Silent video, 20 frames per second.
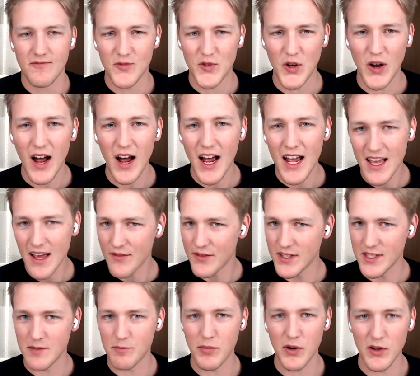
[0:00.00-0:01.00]
so i have
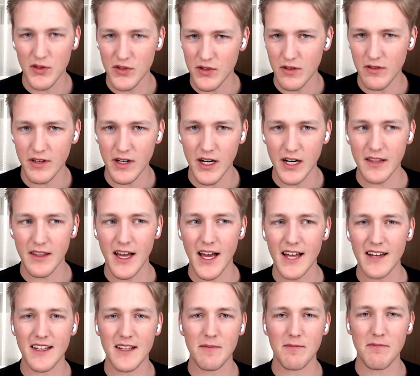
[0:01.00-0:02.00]
this personal theory
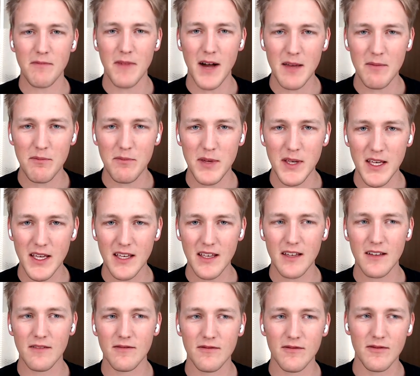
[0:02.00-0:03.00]
that it might
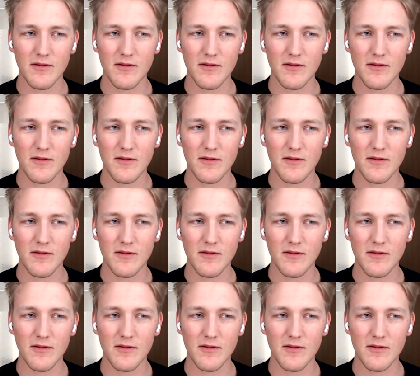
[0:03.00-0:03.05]
be